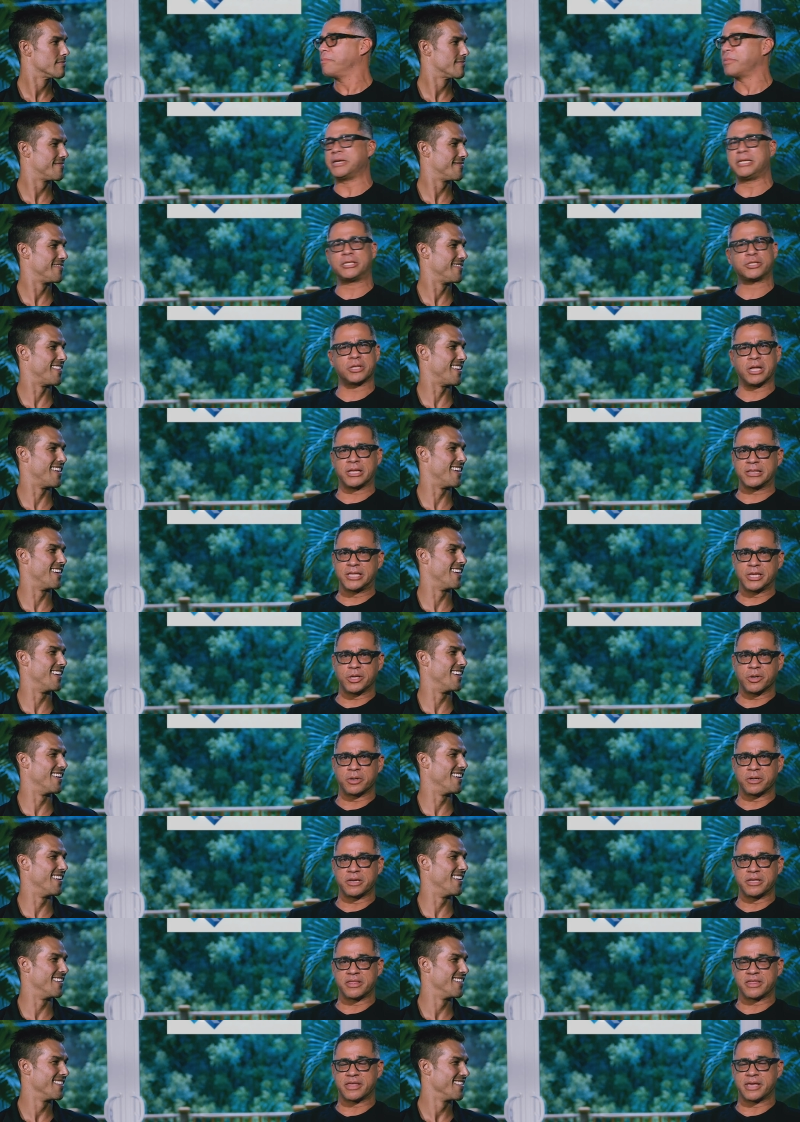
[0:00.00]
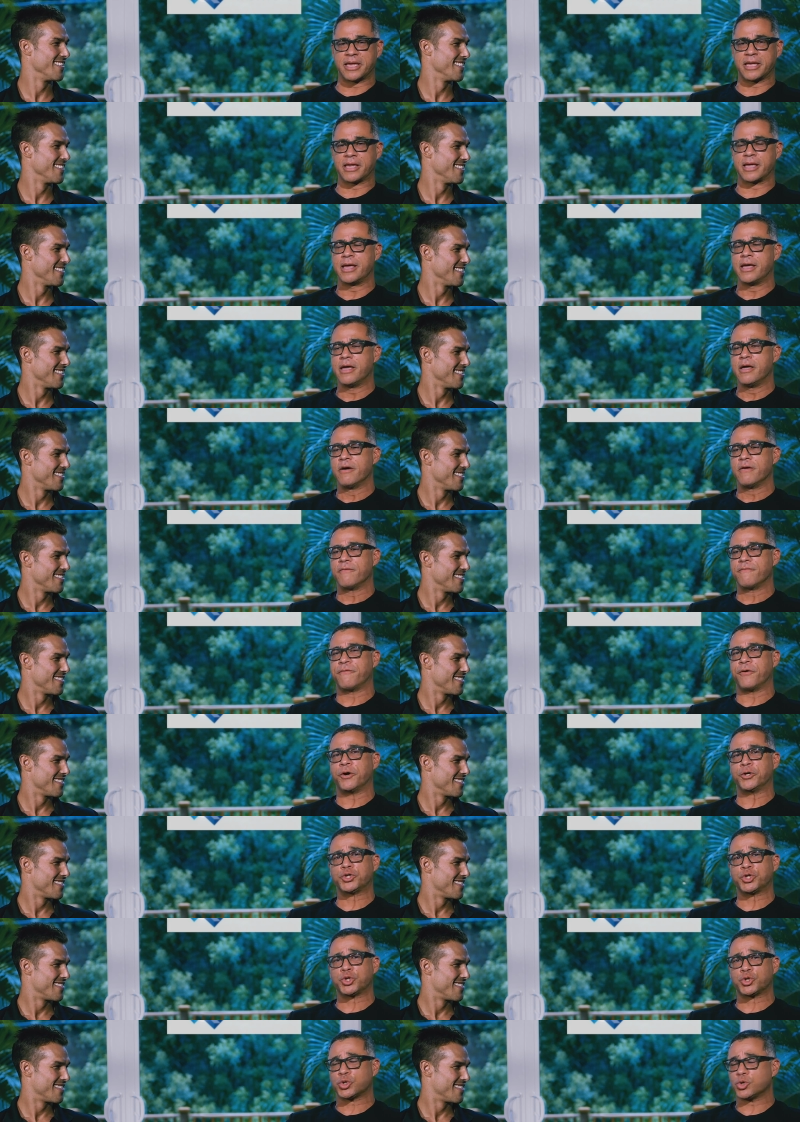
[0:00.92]
Speaker 1: but it's not the only thing.
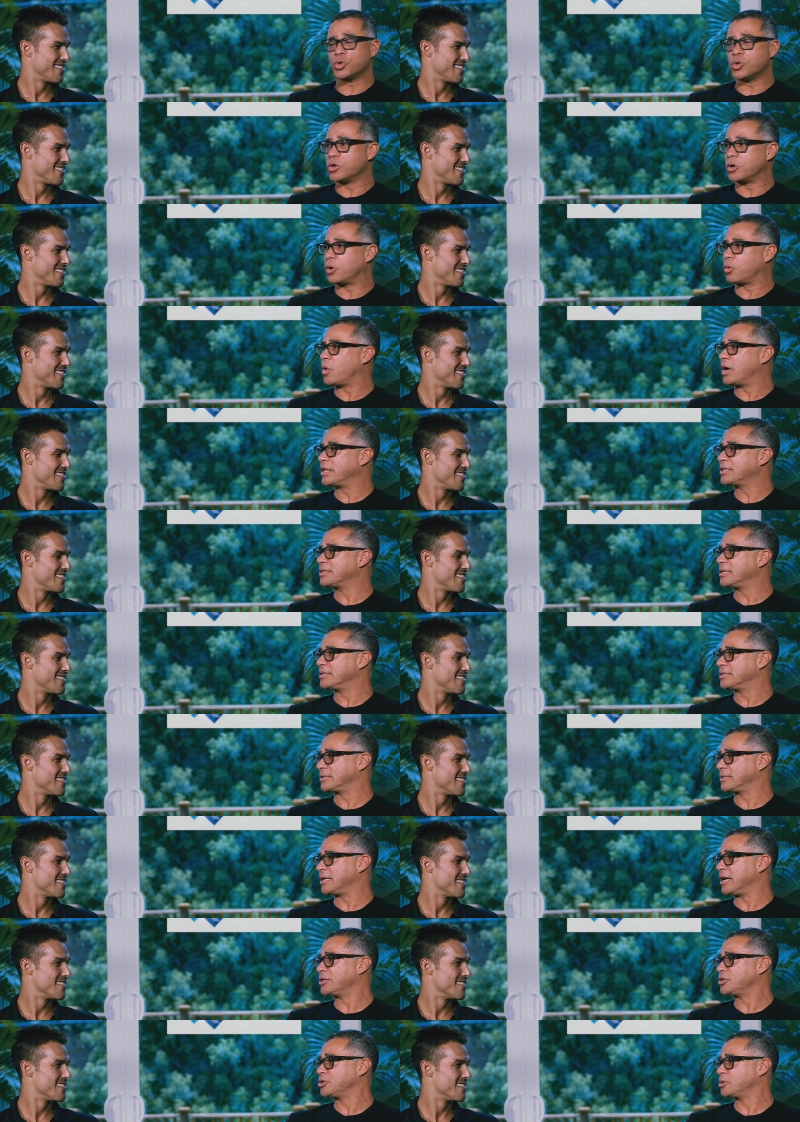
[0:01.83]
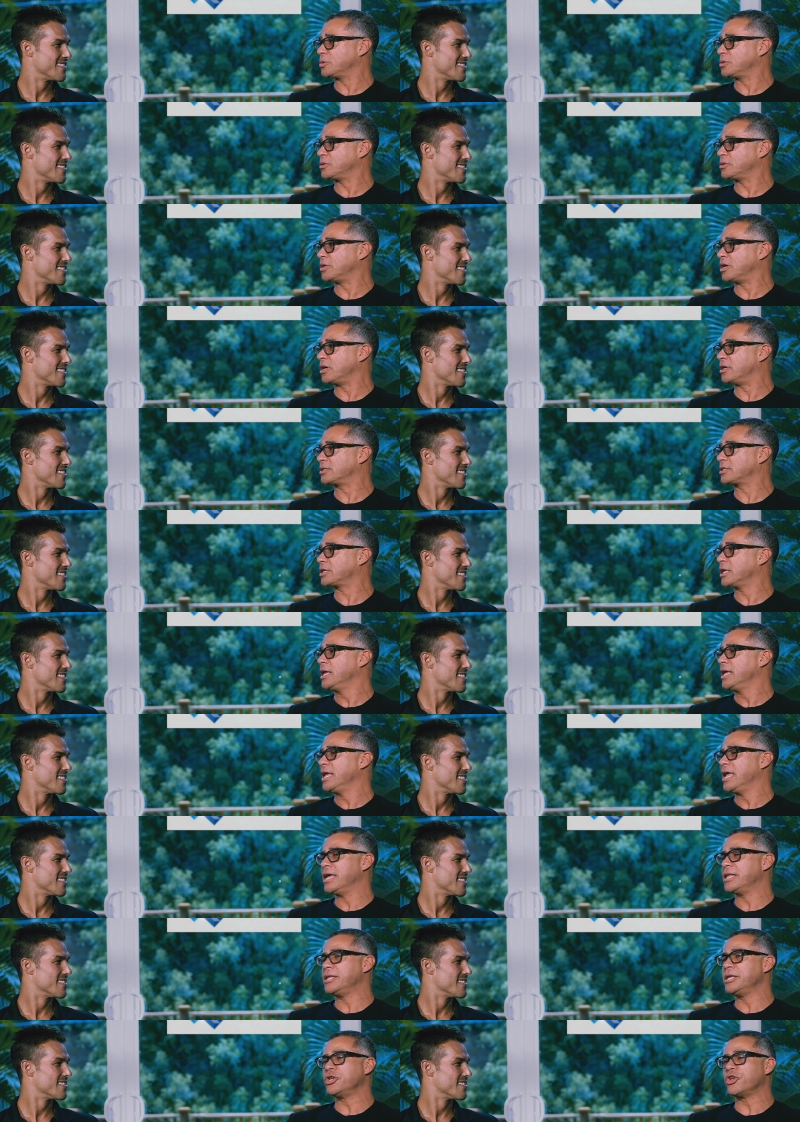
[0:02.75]
For sure, what testosterone does,
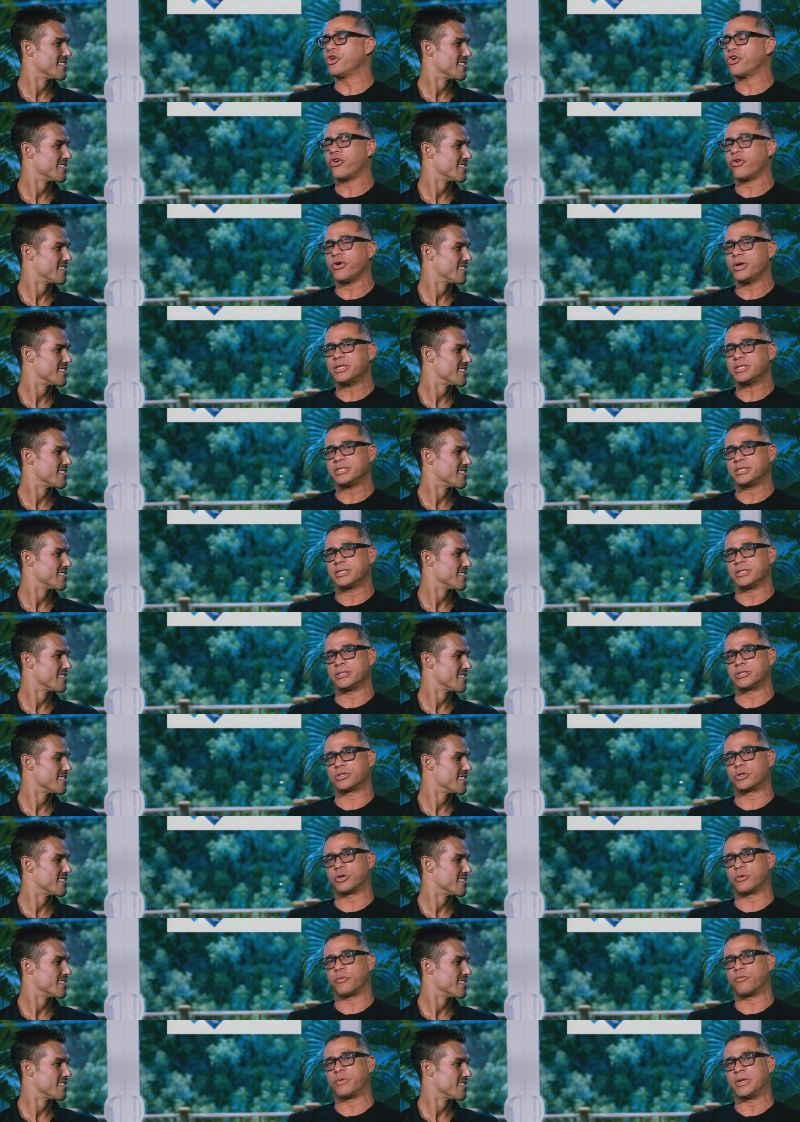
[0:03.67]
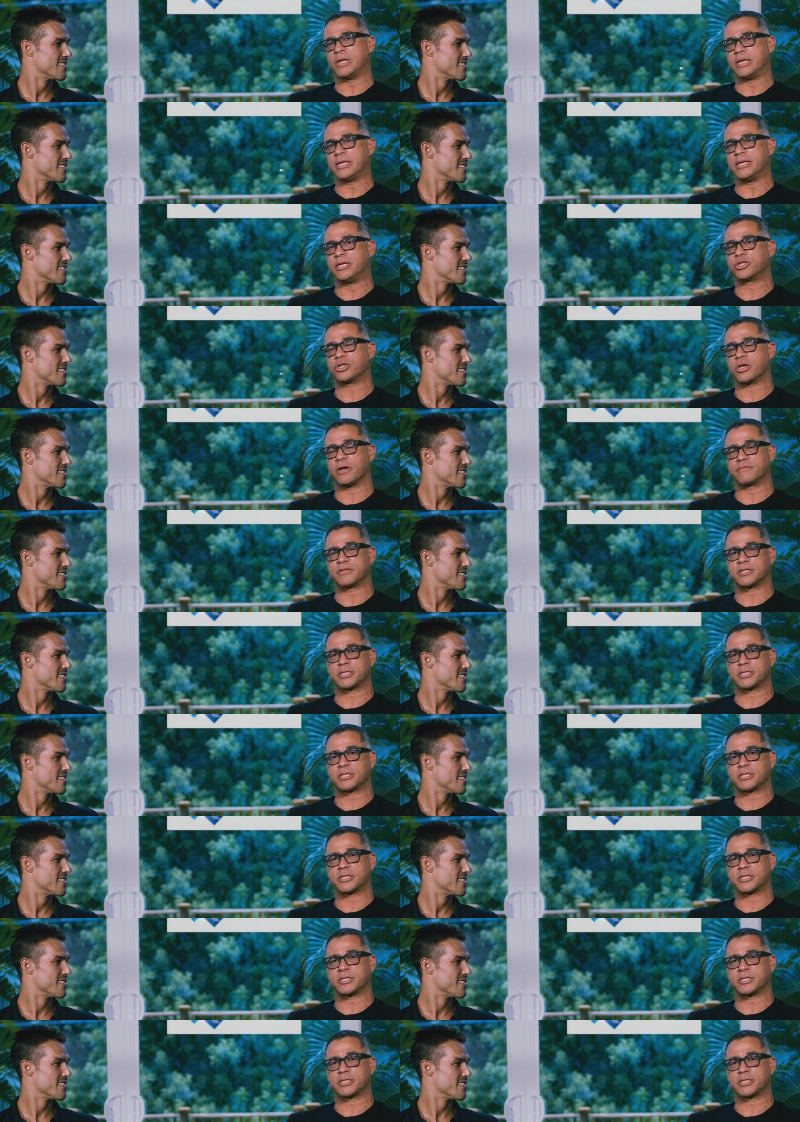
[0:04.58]
it increases the release of